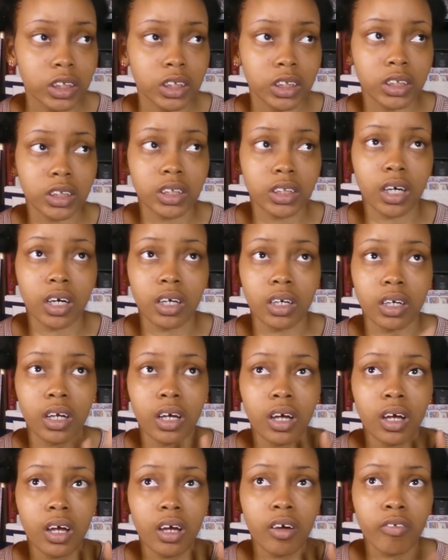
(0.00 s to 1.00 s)
She's done
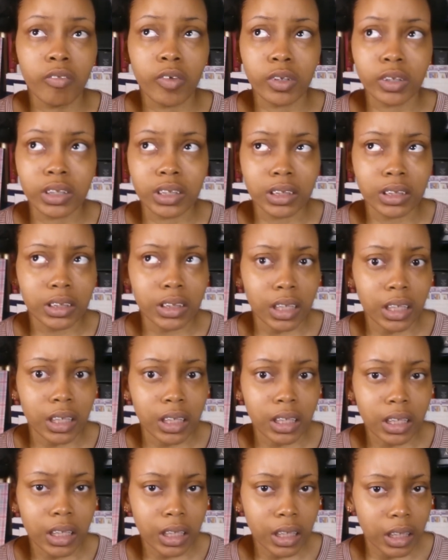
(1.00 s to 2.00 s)
First and
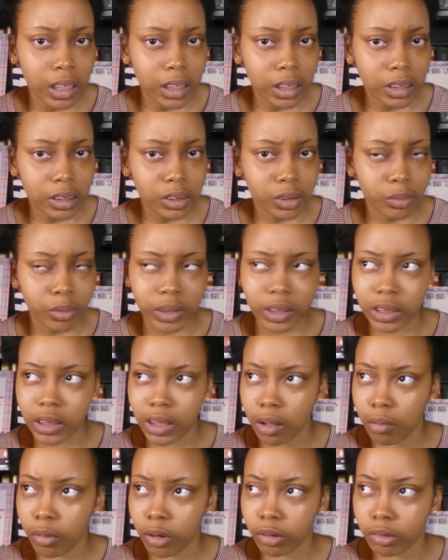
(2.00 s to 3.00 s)
Second Kings, or was it
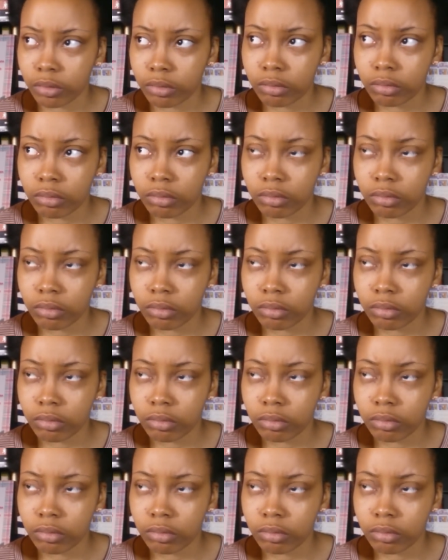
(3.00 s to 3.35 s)
Samuel?